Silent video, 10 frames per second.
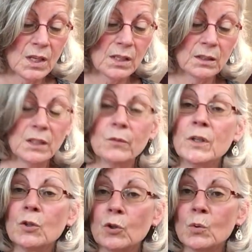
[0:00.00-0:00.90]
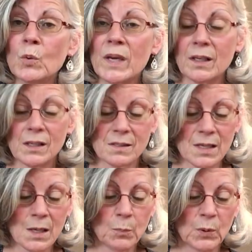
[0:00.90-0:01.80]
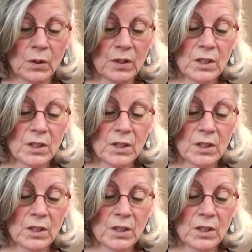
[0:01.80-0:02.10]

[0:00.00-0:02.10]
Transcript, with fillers: leaving you an example